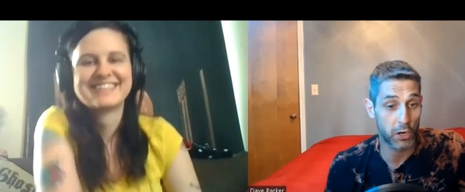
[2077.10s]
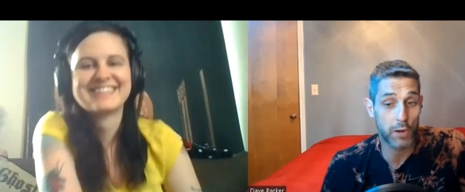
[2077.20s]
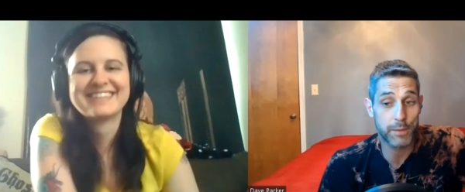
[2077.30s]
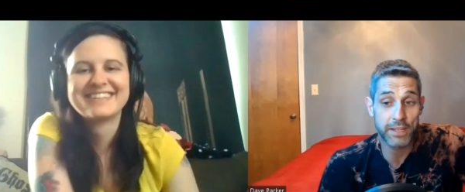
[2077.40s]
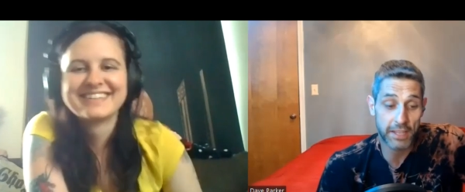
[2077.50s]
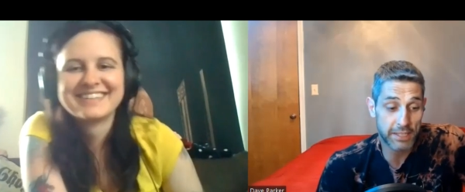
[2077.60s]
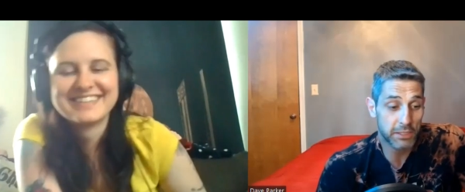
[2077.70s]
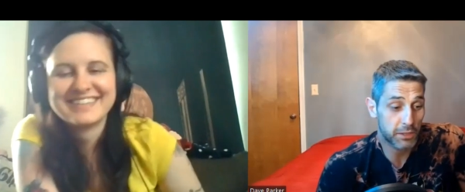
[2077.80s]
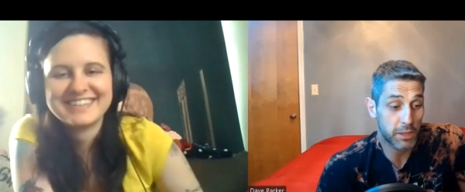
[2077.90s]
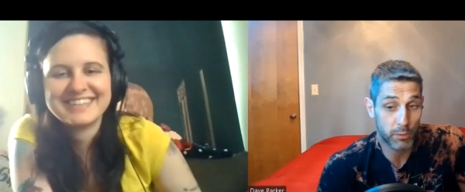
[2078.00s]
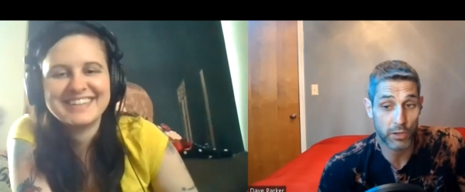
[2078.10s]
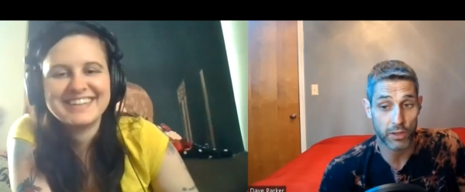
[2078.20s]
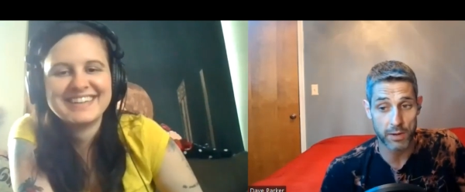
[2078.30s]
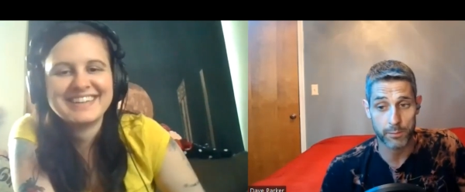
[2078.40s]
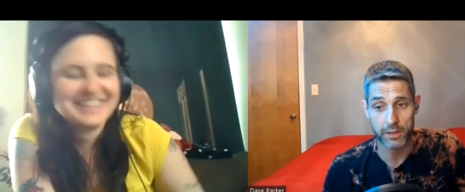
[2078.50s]
Speaker 1: You know what I mean? Like he, they put a
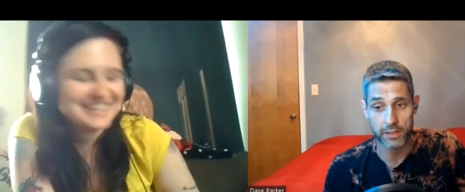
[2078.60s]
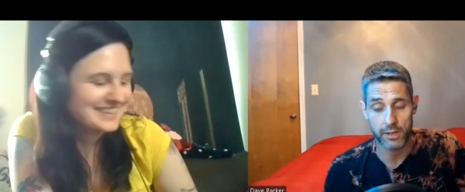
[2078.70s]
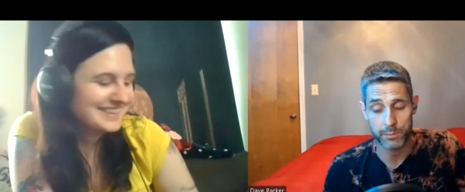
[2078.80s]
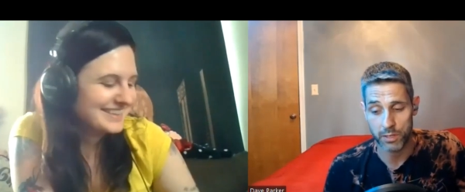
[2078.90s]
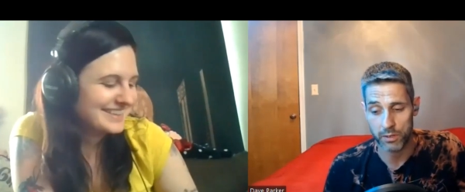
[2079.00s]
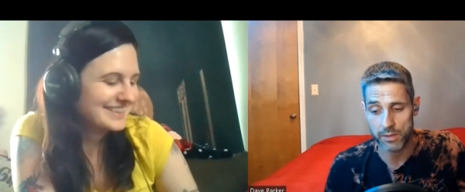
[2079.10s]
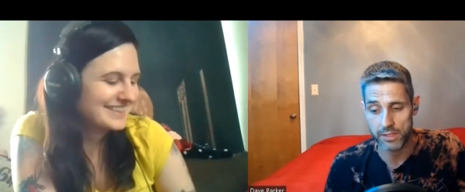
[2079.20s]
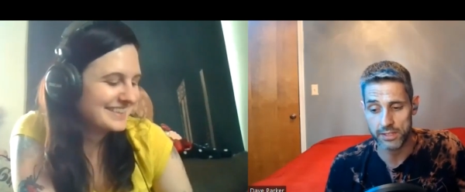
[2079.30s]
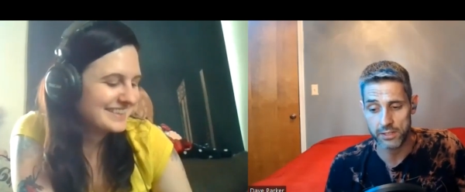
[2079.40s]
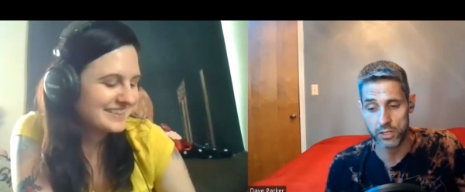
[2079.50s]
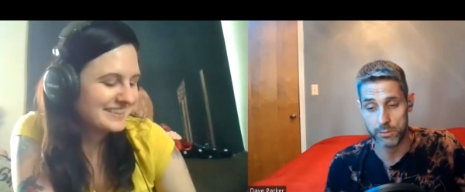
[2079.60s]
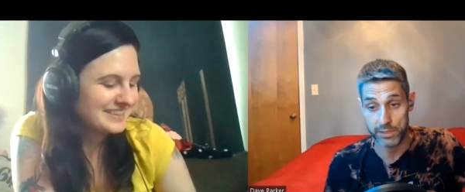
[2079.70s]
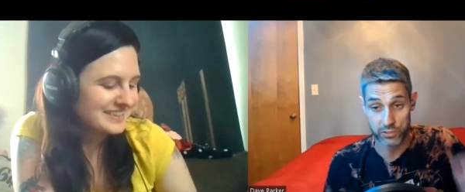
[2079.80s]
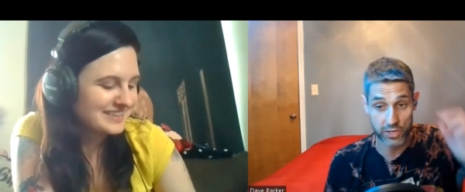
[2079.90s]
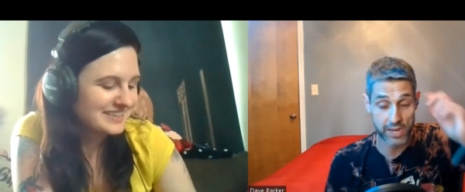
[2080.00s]
lot of money up. You know, I think they took a
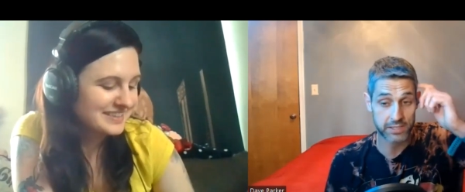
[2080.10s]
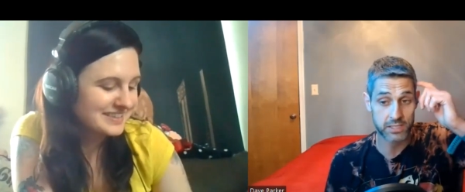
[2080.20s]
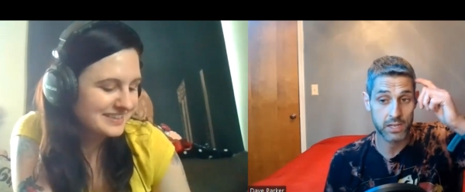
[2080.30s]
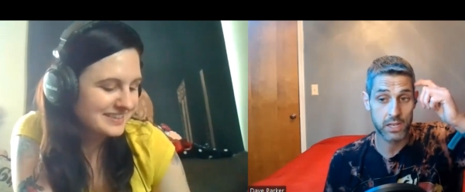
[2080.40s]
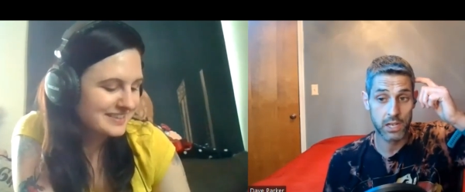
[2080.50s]
big chance.